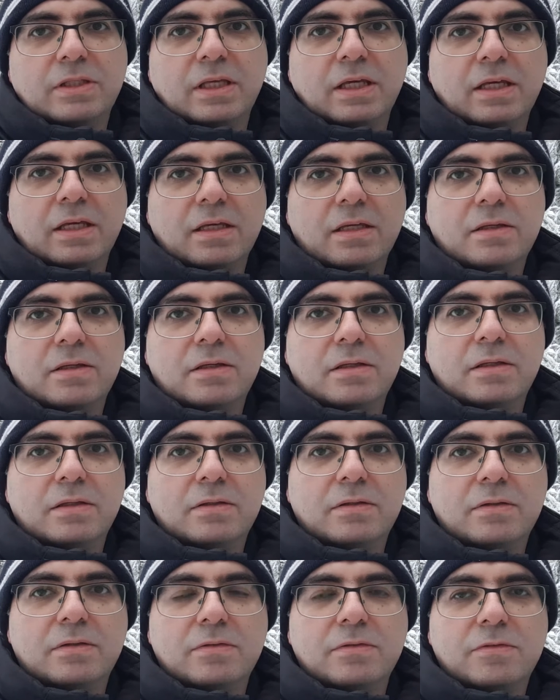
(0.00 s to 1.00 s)
the
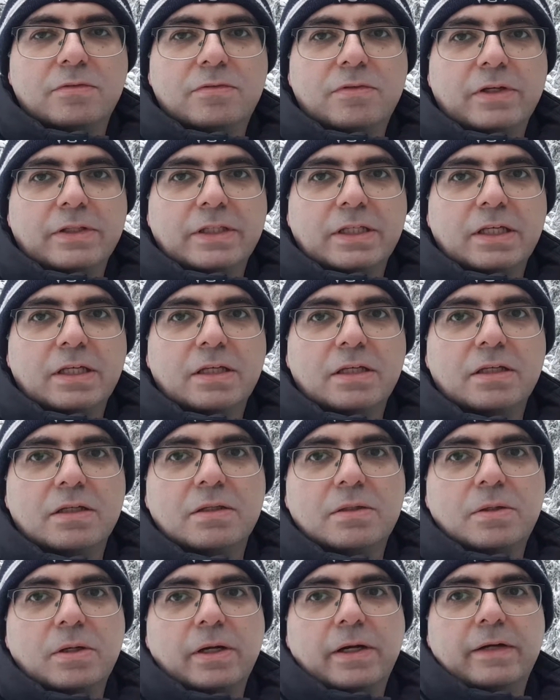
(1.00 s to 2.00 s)
funny
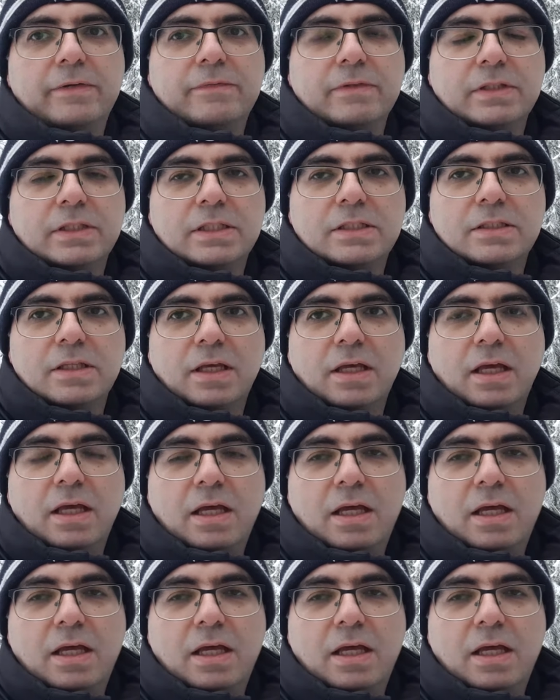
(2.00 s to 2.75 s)
curve in it.